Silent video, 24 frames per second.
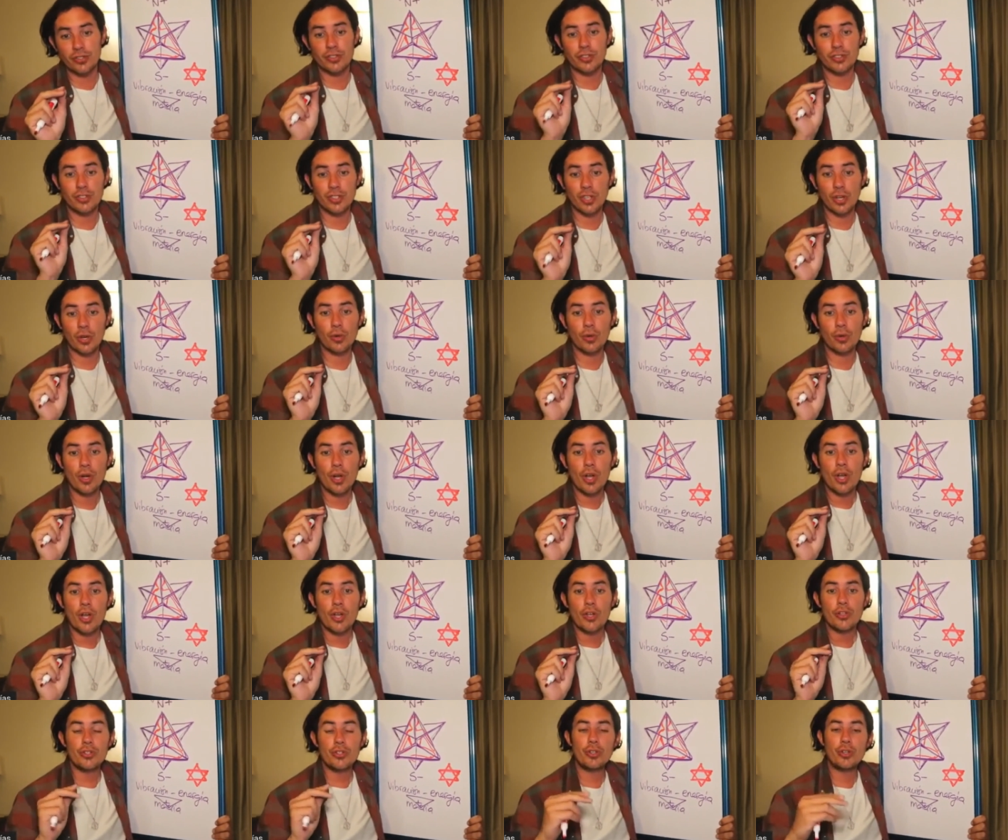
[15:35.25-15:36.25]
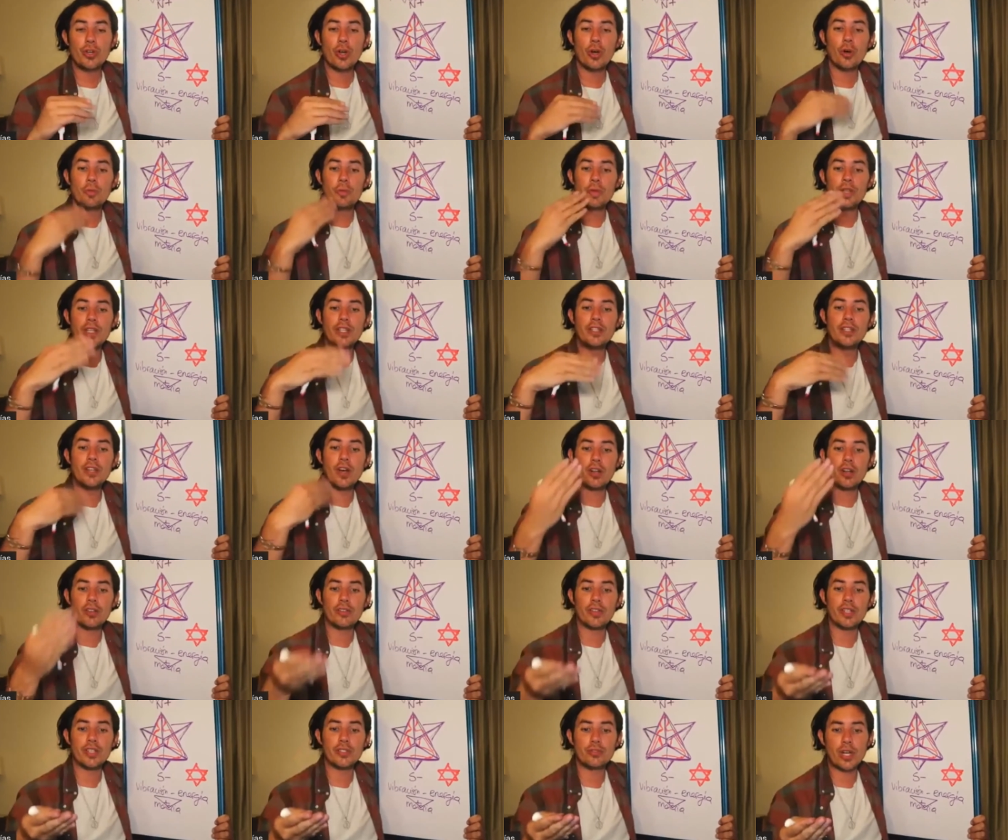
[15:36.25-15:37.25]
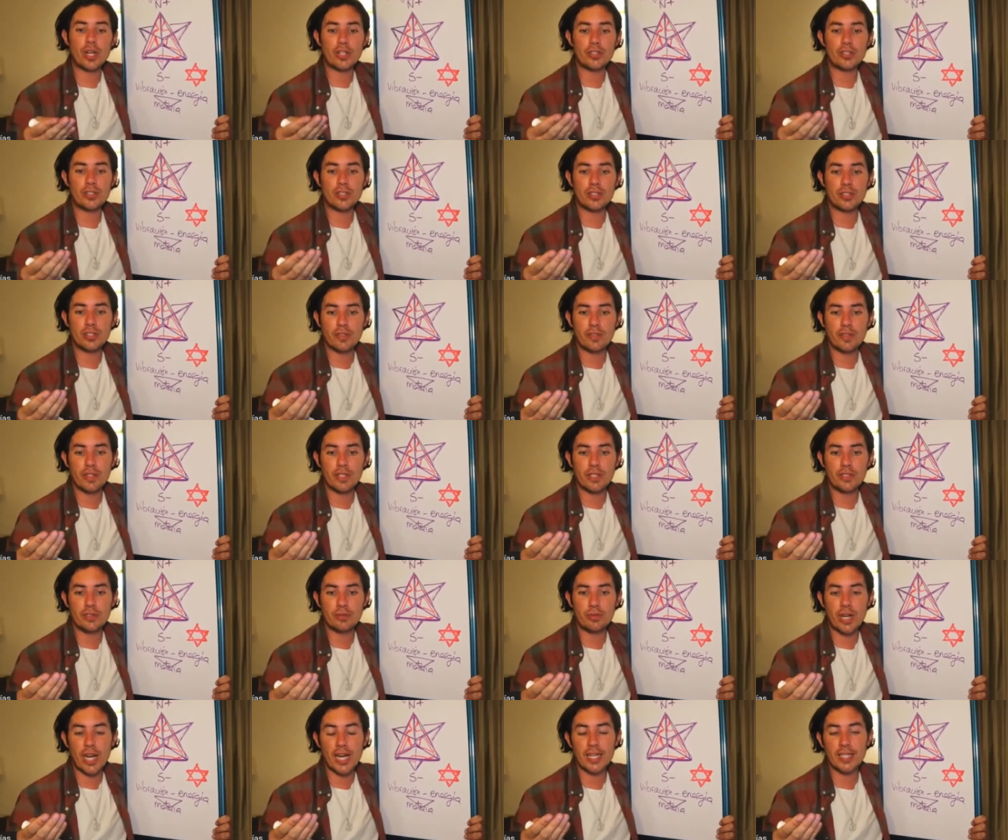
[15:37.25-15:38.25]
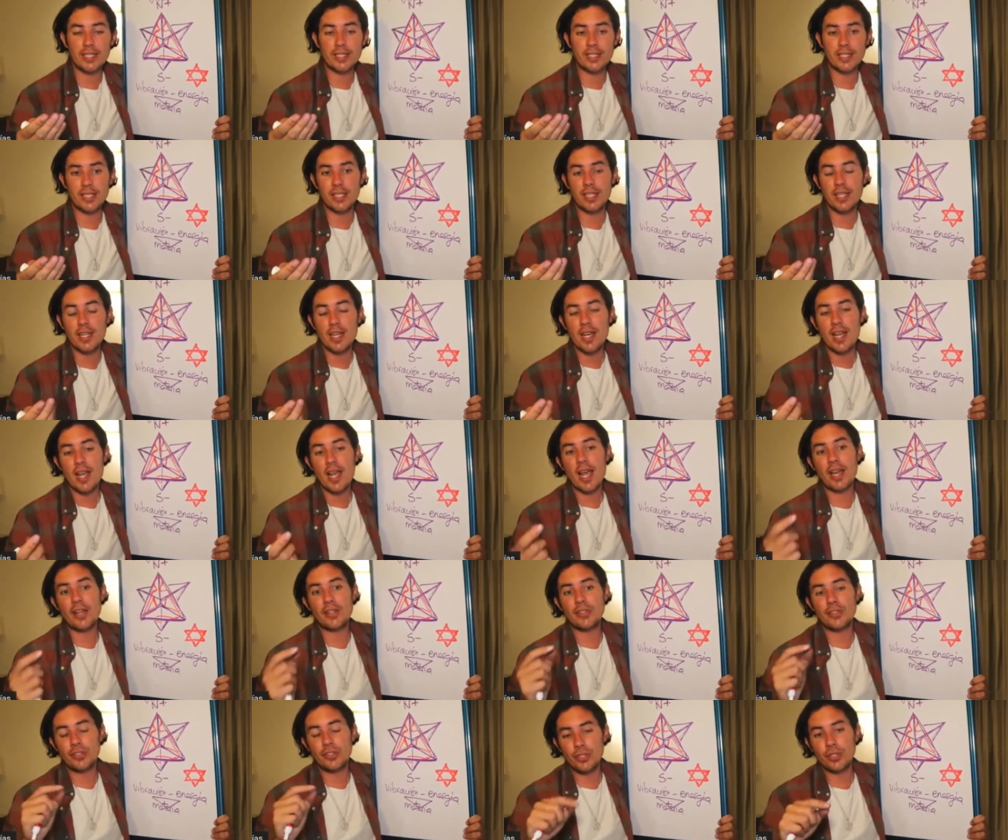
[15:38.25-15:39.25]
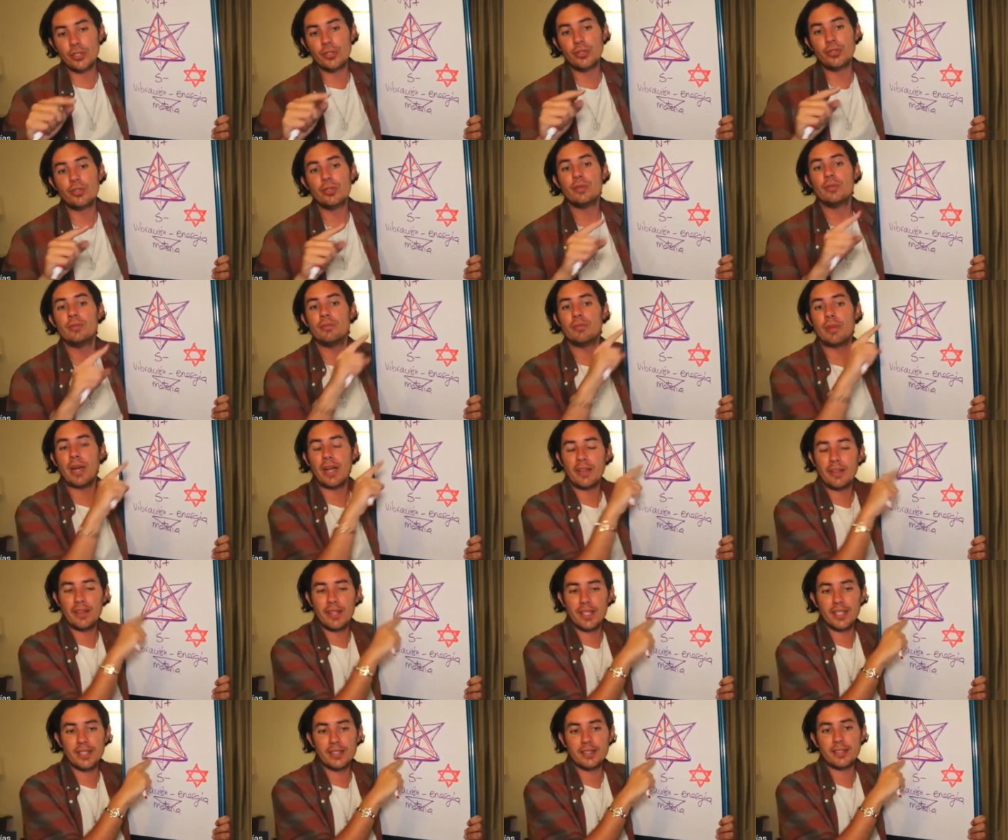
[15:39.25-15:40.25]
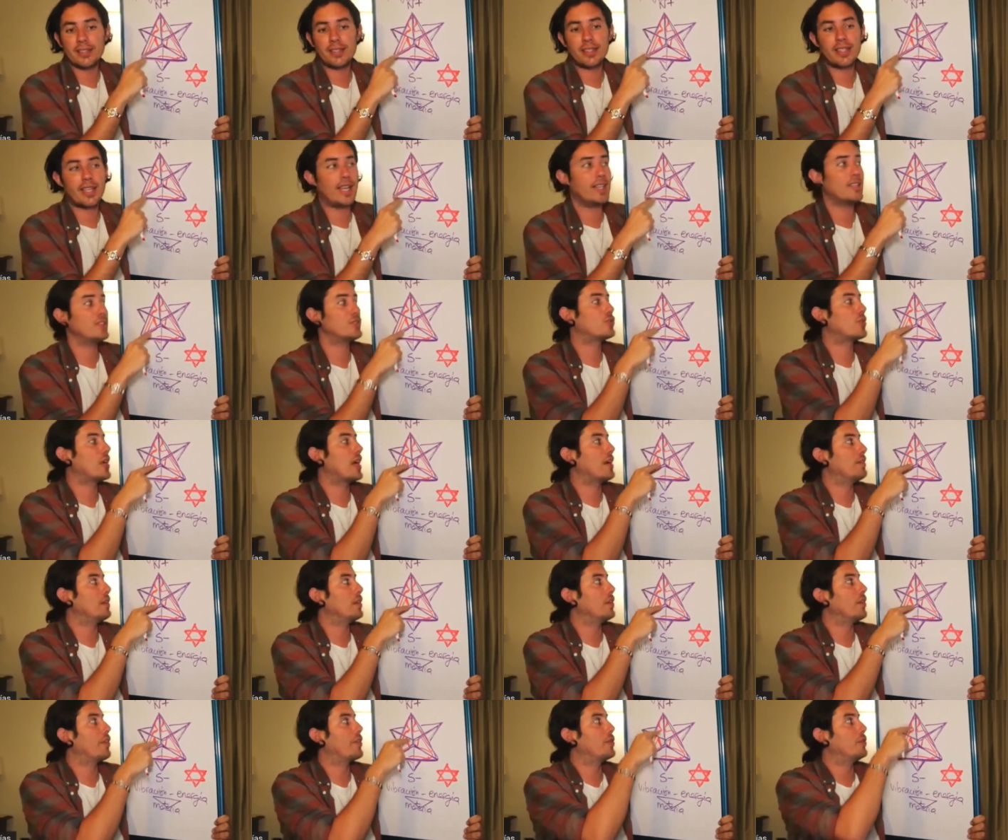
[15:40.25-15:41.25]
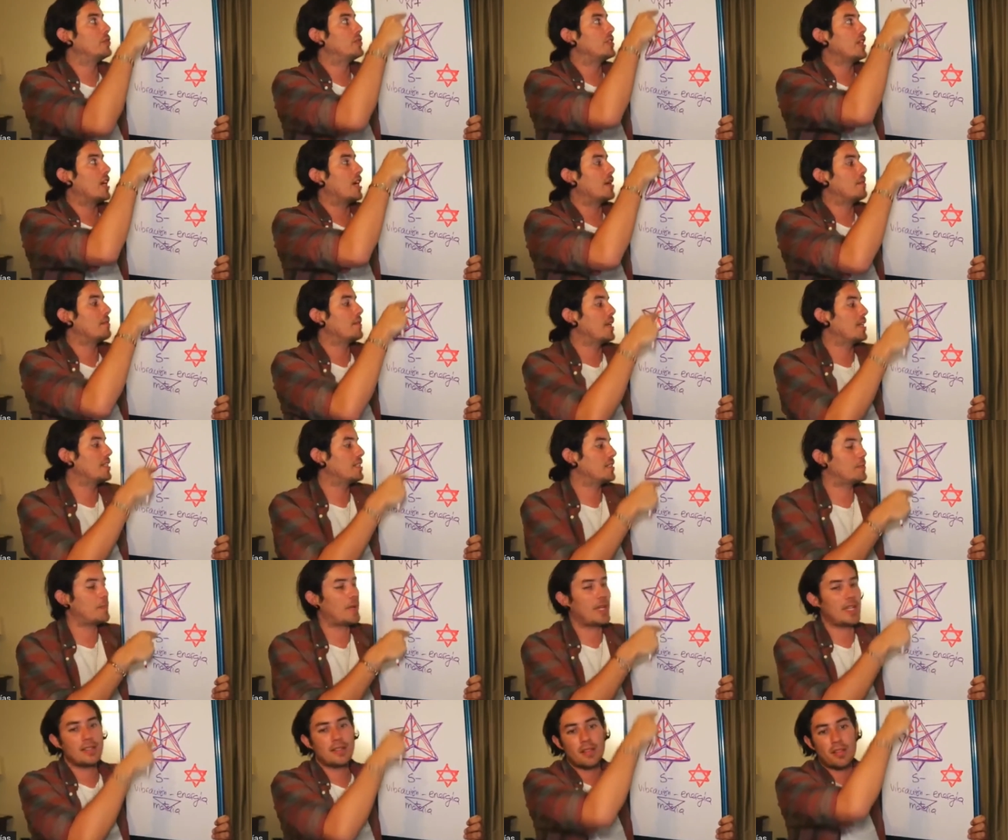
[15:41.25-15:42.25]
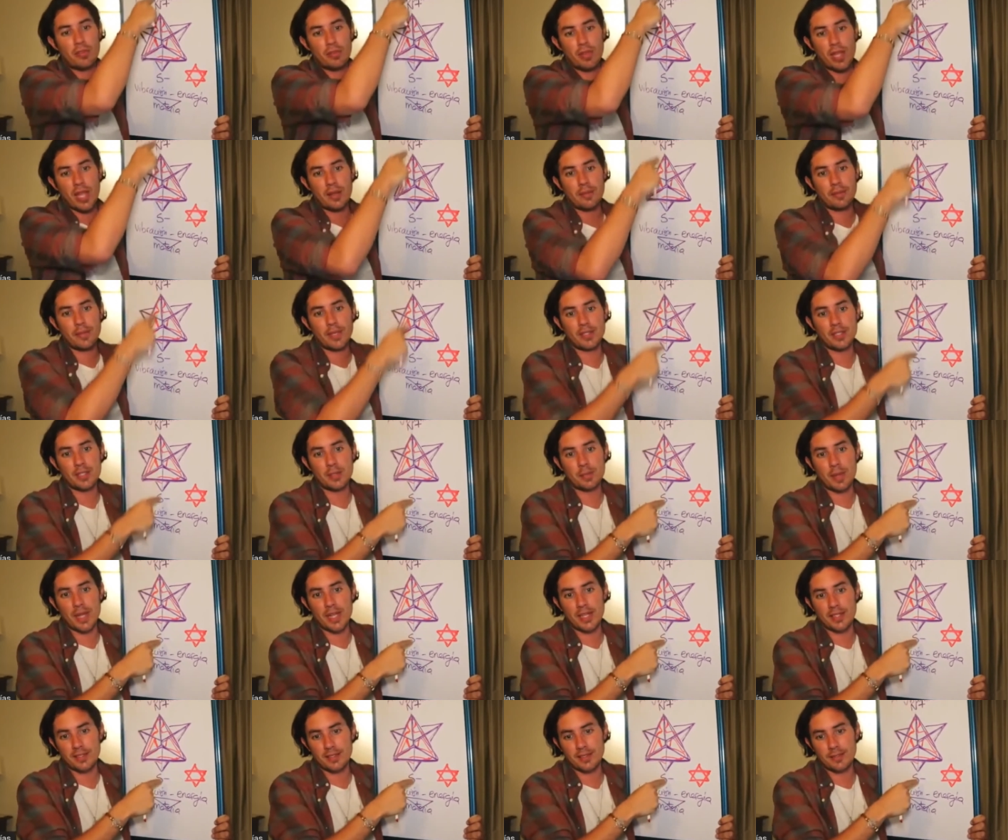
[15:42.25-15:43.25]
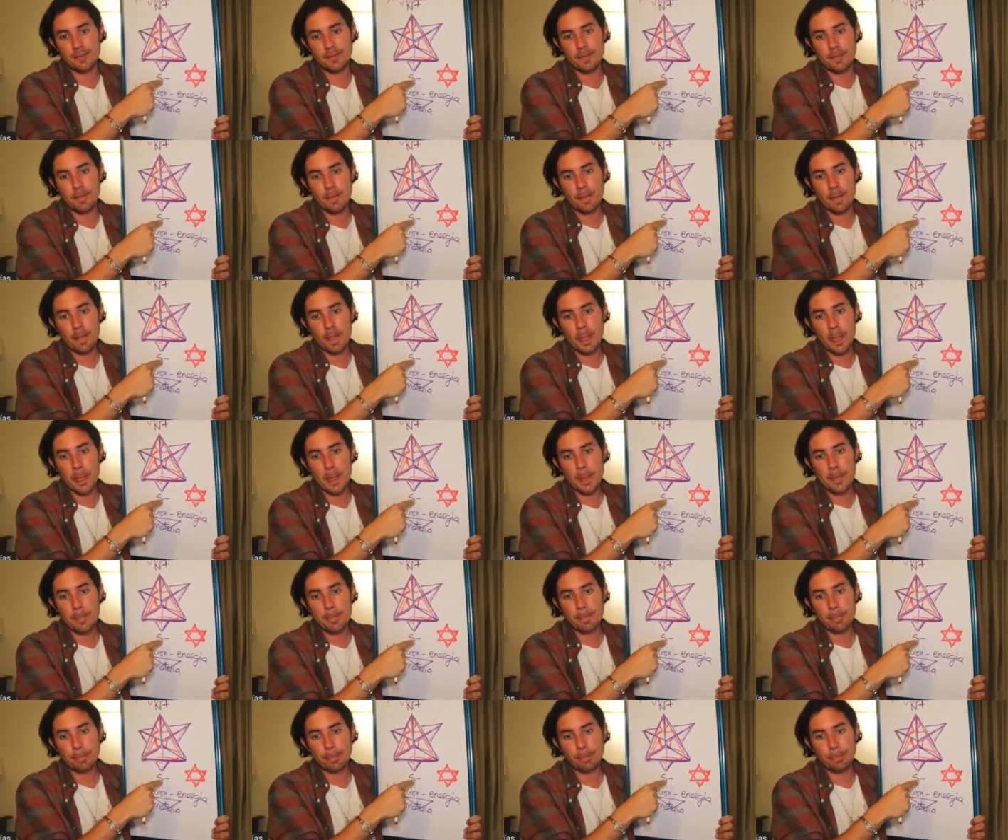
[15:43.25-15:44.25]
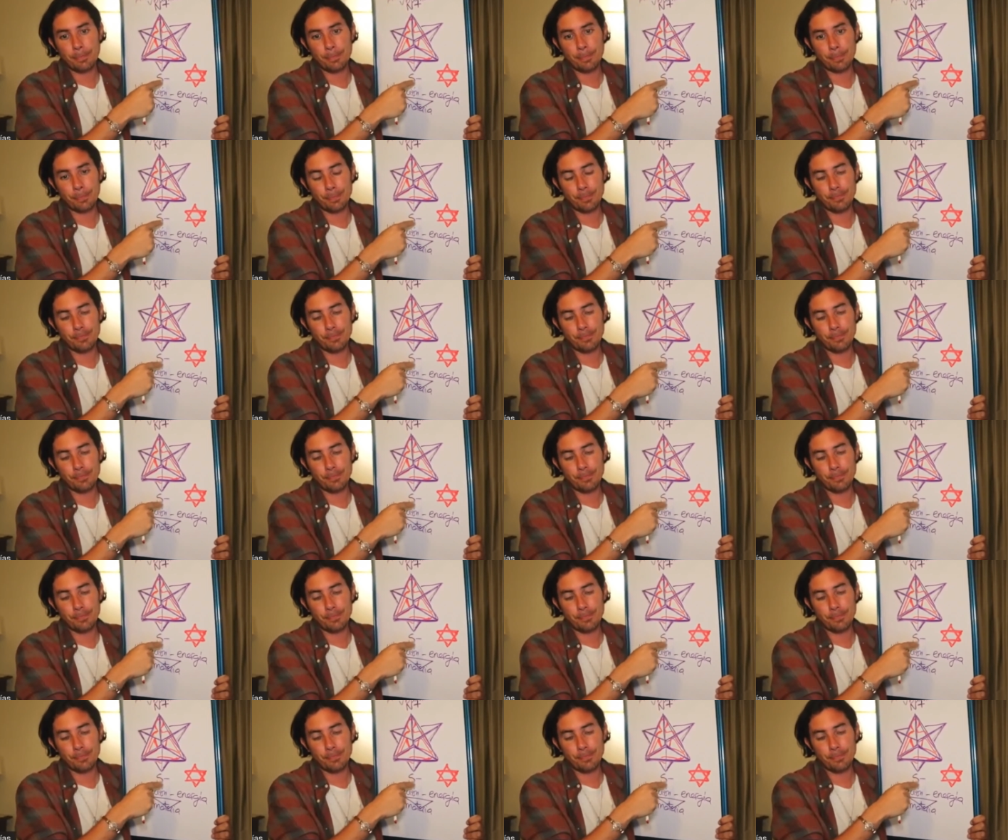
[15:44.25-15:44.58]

So, you go beyond the structures of this reality and you by this can travel through time and space time and space hmm?